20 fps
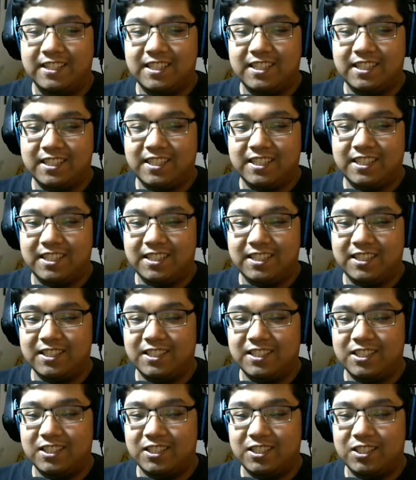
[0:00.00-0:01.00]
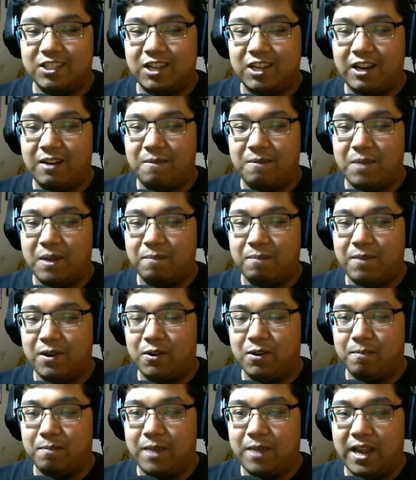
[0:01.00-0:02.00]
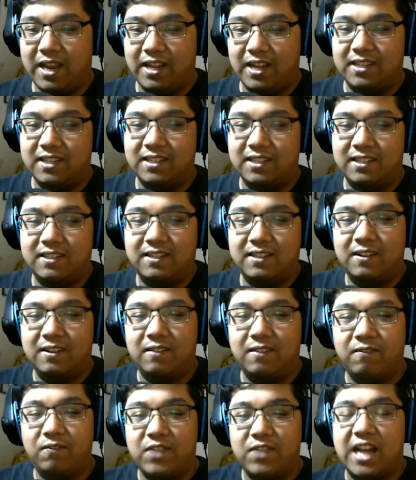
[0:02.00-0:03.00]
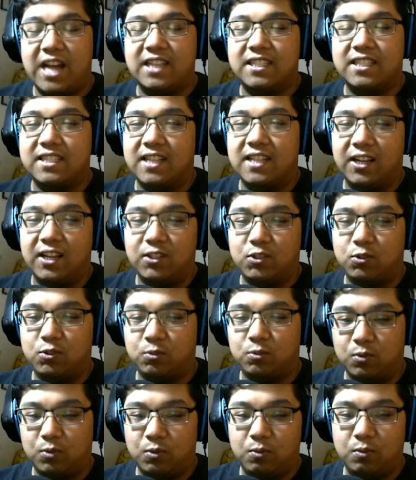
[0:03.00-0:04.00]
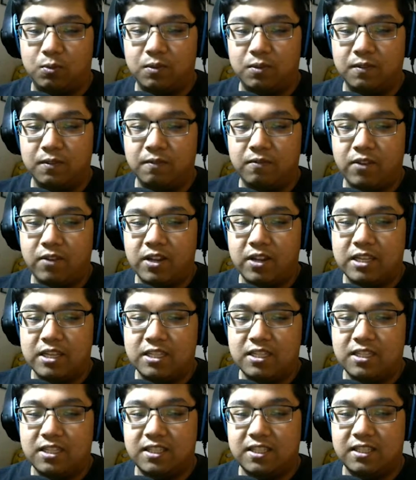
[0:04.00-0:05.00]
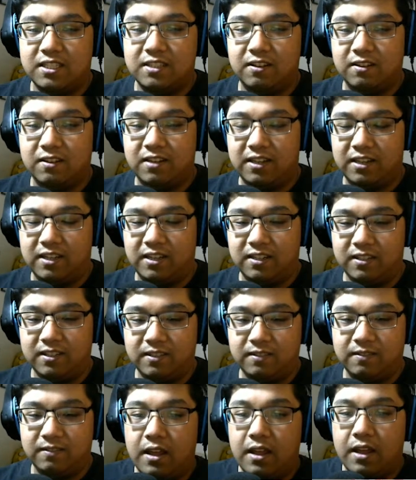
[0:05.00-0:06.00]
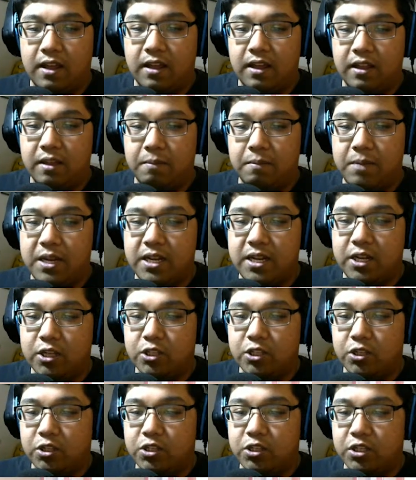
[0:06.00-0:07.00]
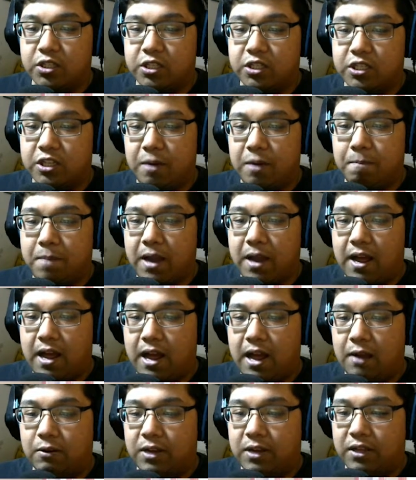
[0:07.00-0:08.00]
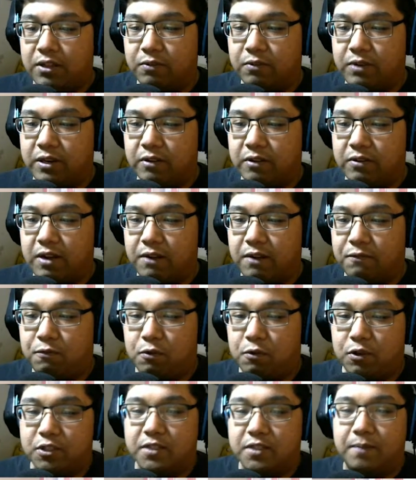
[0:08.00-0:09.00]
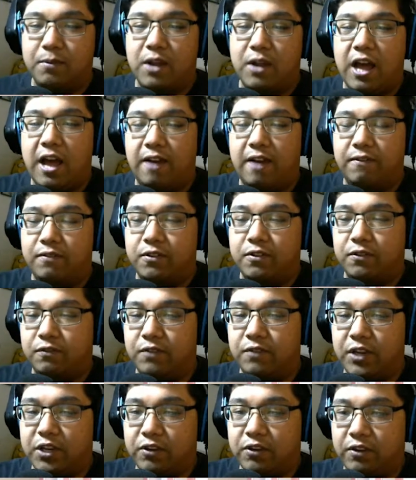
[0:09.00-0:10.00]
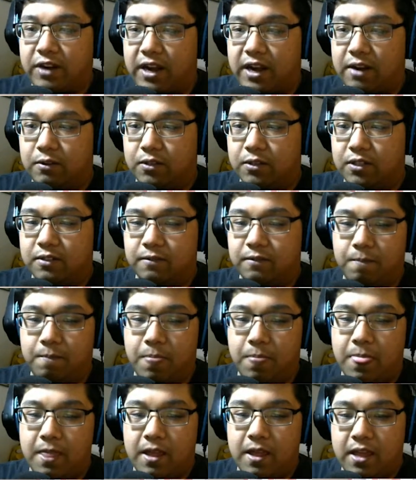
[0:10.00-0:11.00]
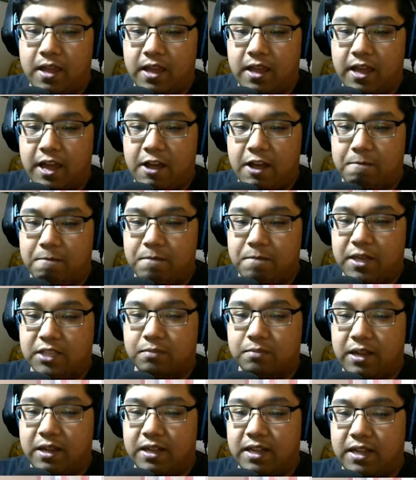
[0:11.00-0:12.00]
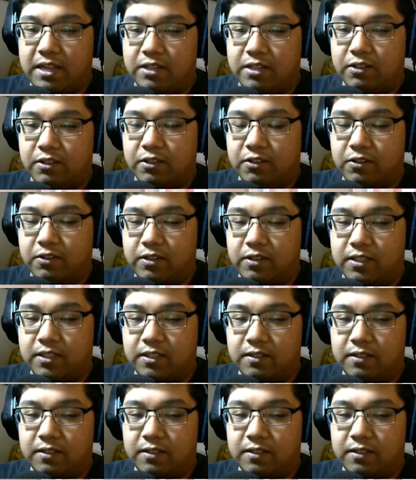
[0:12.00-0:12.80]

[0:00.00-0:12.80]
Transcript: She's just trying to make me look bad. That's not true. She started it. The meaning should just jump out at the reader, not force them to have to figure it out. Help me explain that to her, Chris.